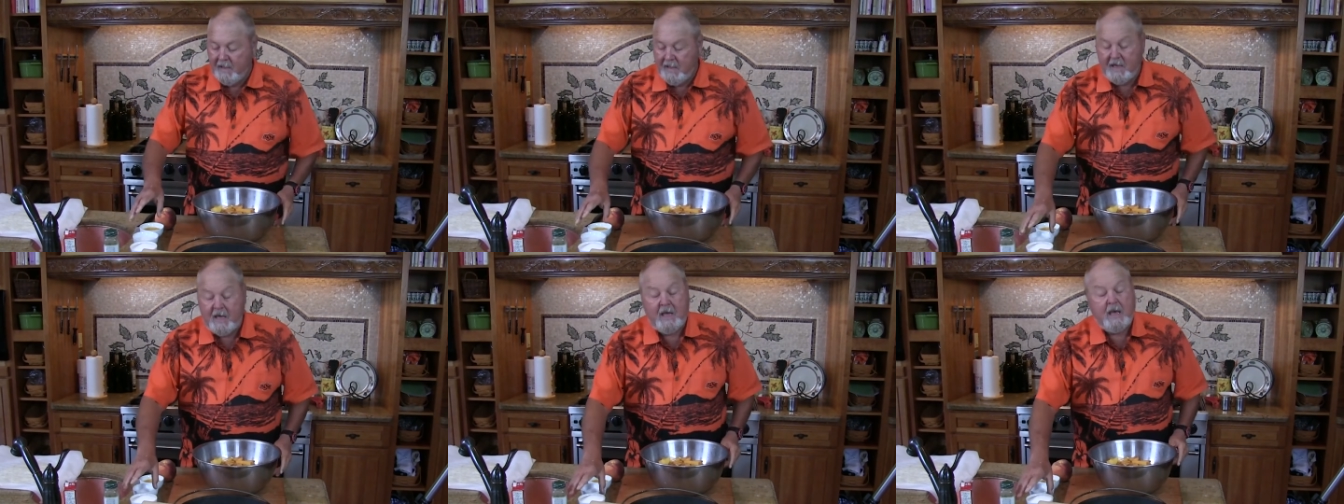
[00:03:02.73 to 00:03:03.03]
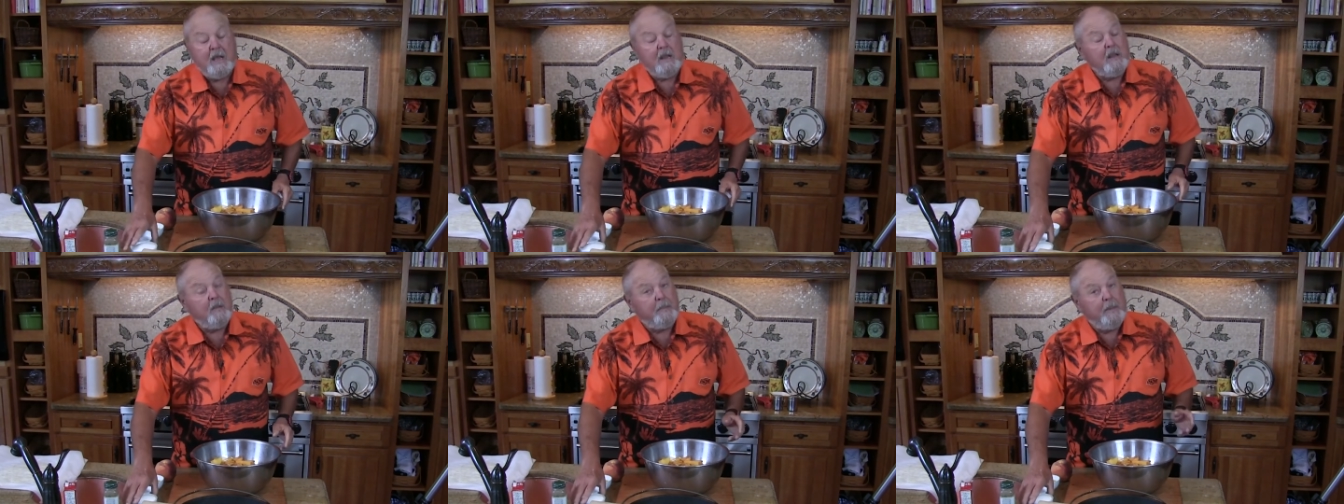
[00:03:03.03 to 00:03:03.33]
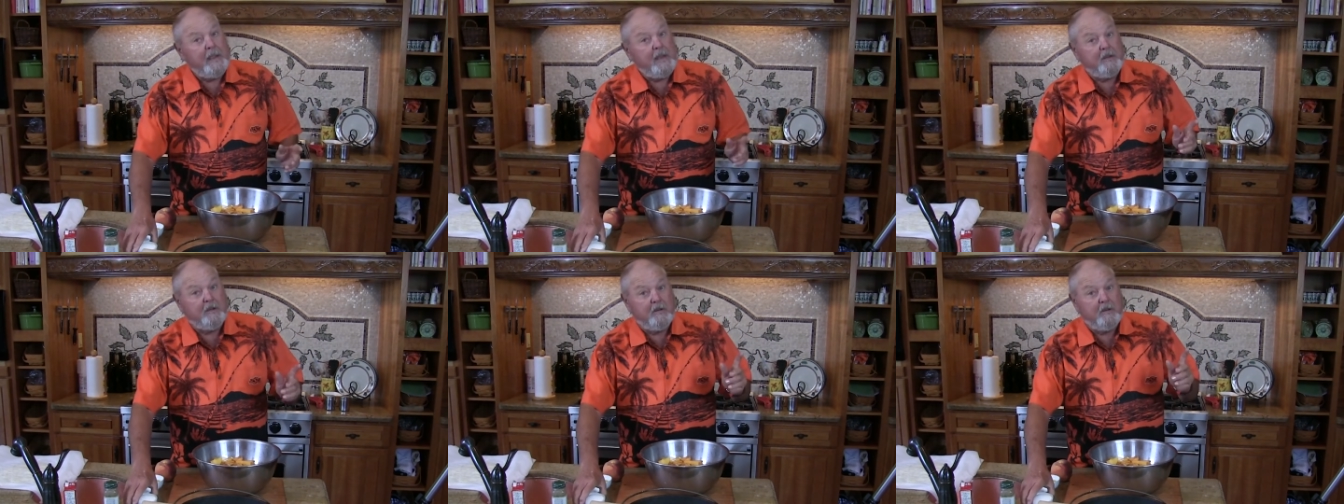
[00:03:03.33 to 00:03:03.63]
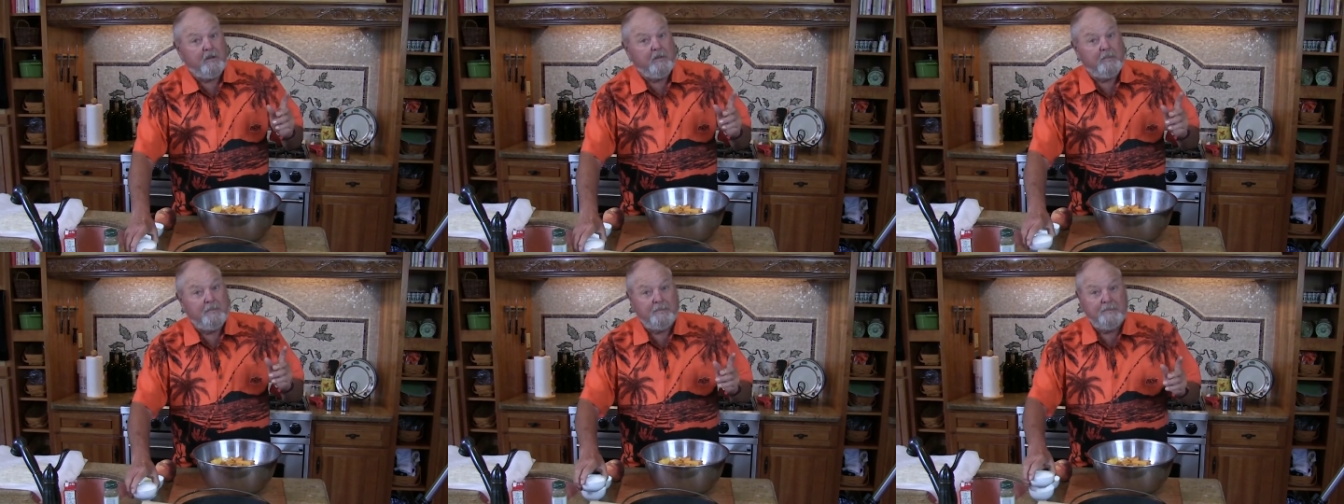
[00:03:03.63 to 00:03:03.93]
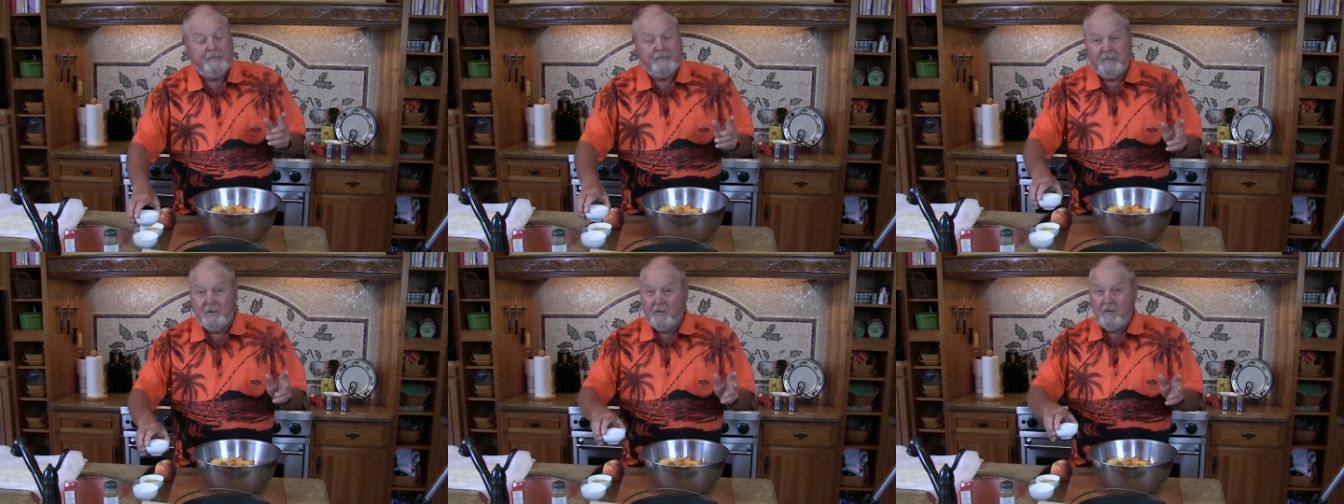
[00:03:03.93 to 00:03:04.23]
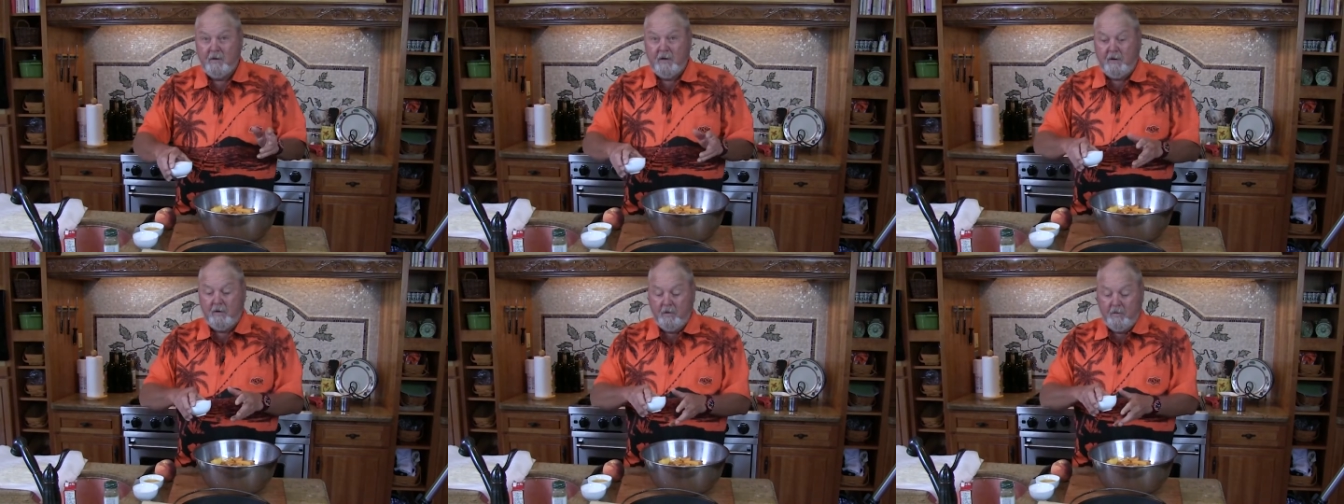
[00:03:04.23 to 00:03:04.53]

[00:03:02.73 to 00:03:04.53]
In the peaches, only